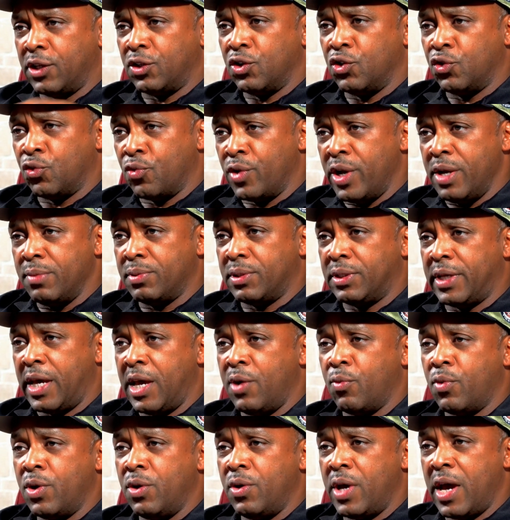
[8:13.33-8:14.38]
dream
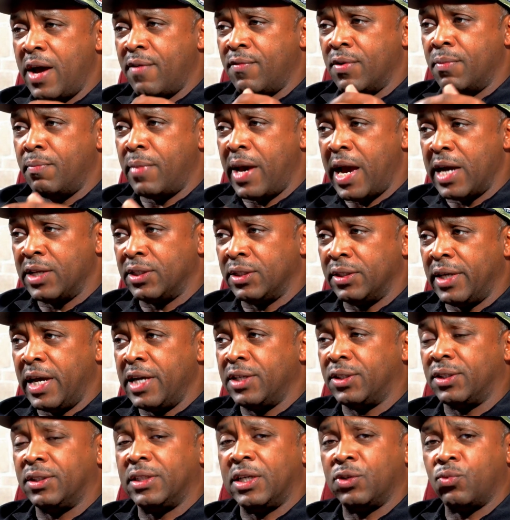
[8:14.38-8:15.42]
state where you have
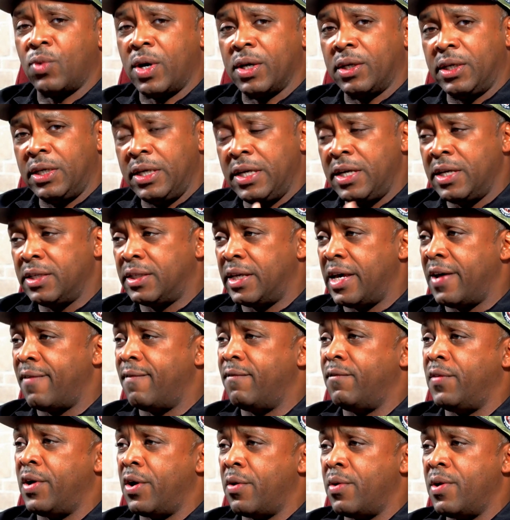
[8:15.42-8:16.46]
imagination. That's why kids
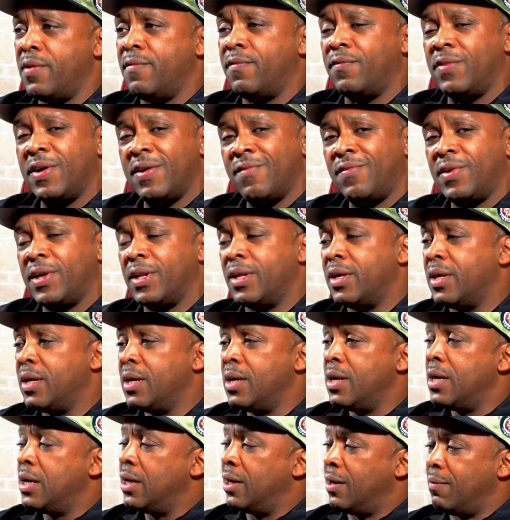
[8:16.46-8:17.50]
have very vivid
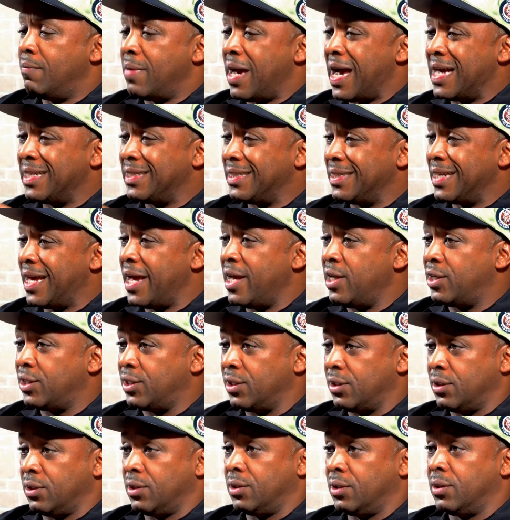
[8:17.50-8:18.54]

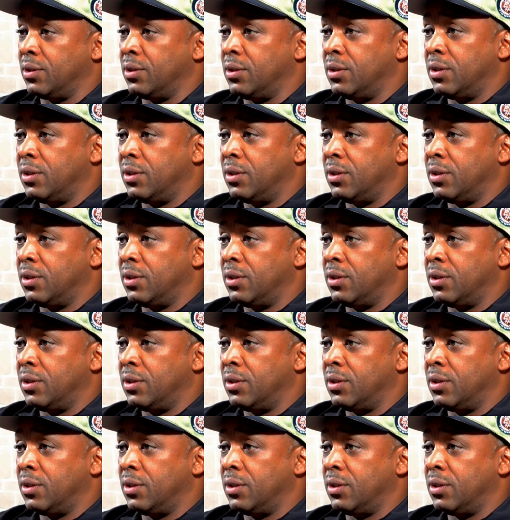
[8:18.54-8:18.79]
imaginations.